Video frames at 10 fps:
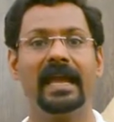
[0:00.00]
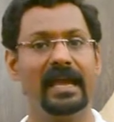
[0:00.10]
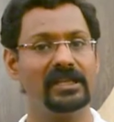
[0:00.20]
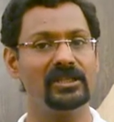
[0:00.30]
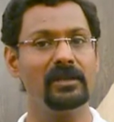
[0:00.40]

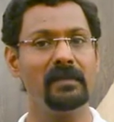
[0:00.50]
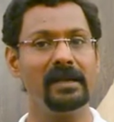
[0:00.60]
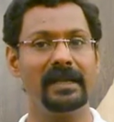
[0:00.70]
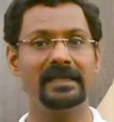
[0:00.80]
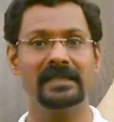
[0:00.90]
HTML
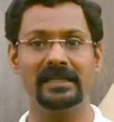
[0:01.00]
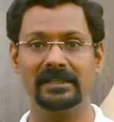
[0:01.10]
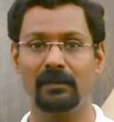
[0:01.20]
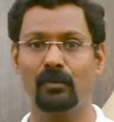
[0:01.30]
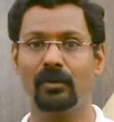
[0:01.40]
tags are
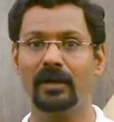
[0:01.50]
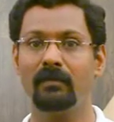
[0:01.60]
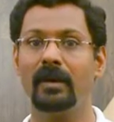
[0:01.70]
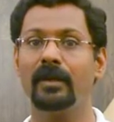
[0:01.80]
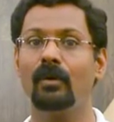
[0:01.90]
supported
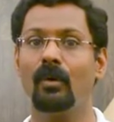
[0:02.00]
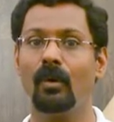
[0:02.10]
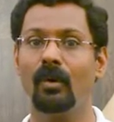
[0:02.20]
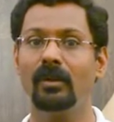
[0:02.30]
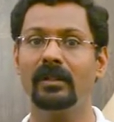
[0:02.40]
by
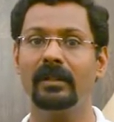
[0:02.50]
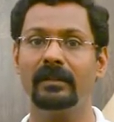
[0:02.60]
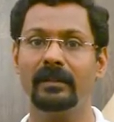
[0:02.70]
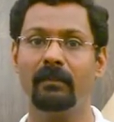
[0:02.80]
all the